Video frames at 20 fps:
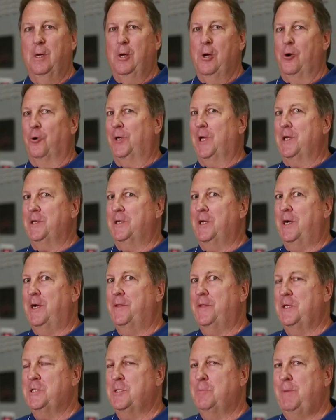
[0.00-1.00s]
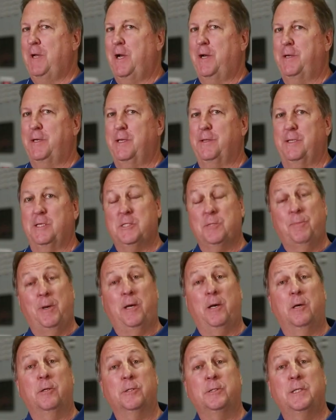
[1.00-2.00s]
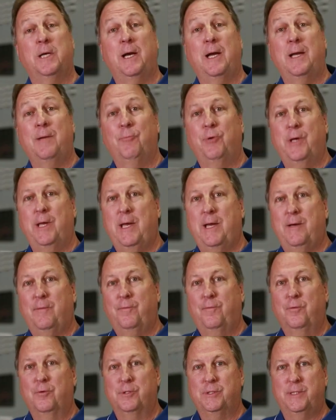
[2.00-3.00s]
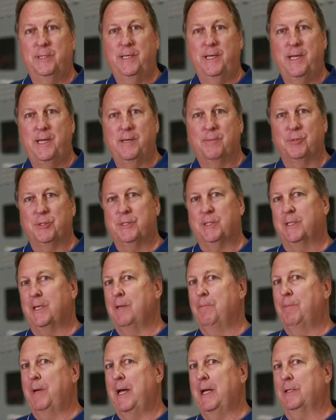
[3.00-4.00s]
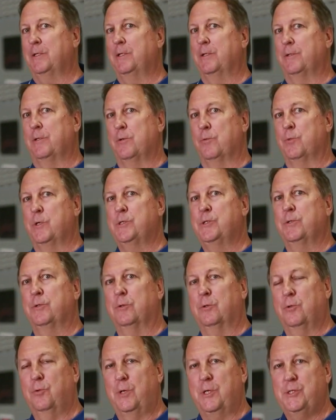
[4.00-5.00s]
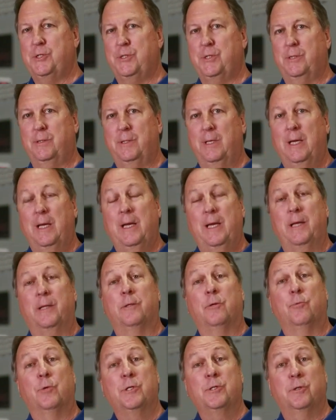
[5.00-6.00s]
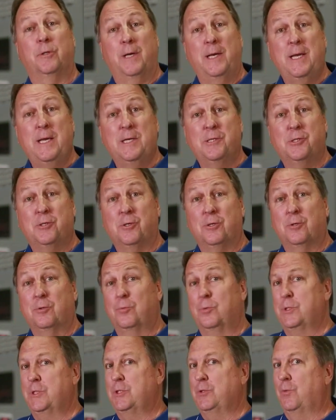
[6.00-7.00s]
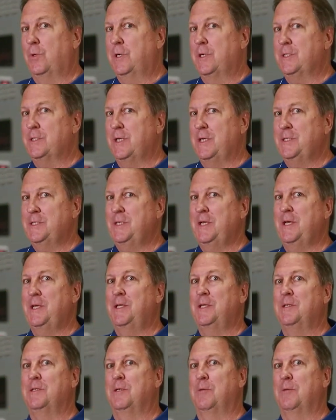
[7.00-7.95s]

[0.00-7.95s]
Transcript: Okay, Todd, that's about it. That's about all the time we have for today. But to get back to the original question and the original answer, which was I said it